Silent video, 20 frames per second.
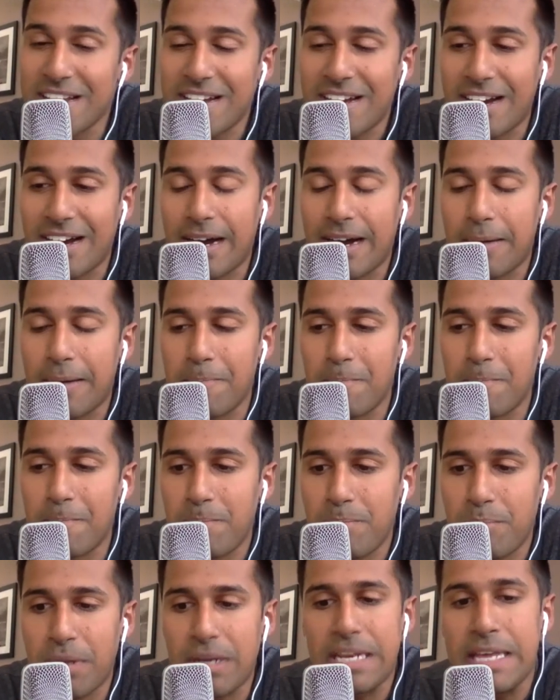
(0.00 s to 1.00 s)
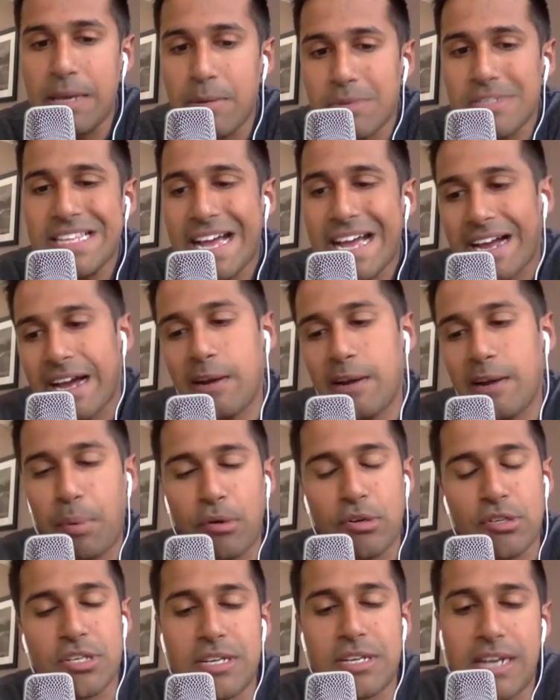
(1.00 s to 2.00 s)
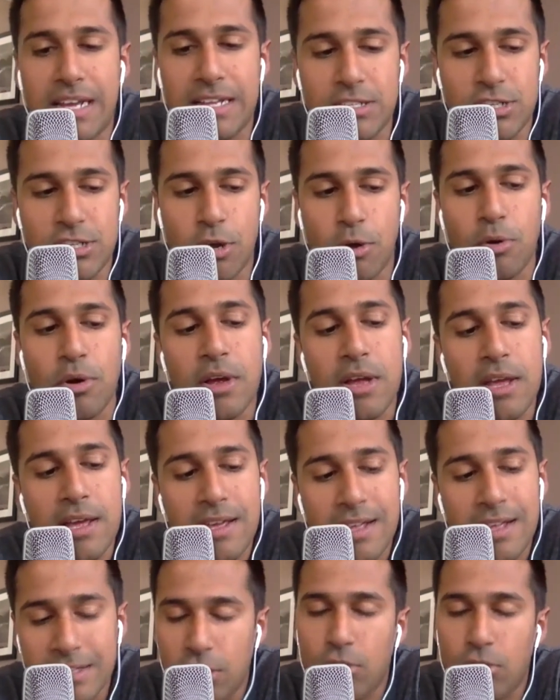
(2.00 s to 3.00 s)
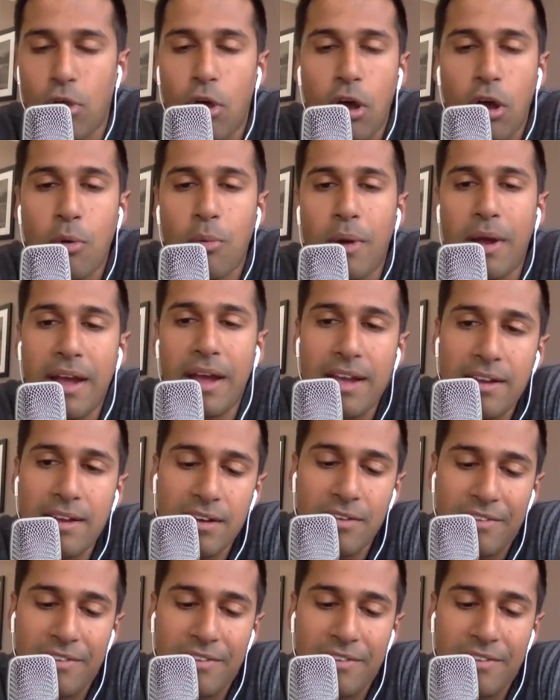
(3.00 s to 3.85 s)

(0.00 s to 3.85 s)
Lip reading: But he was that kind of person. And so it's a long way of